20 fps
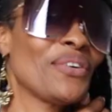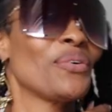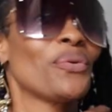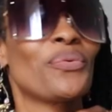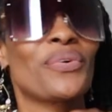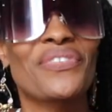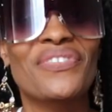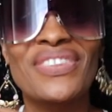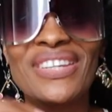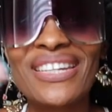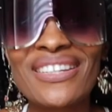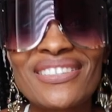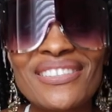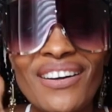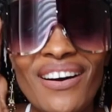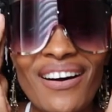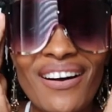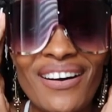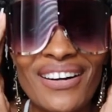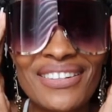with these
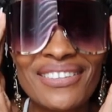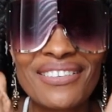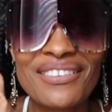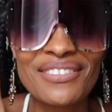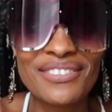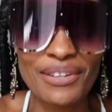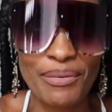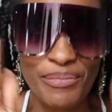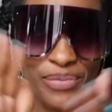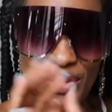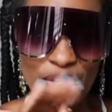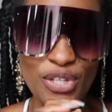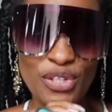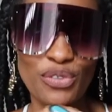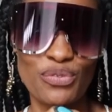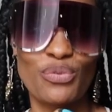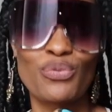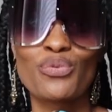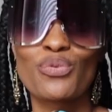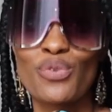on, something is
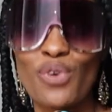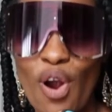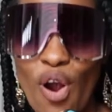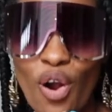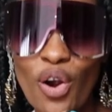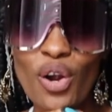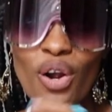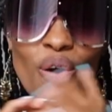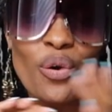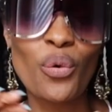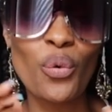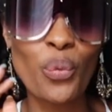wrong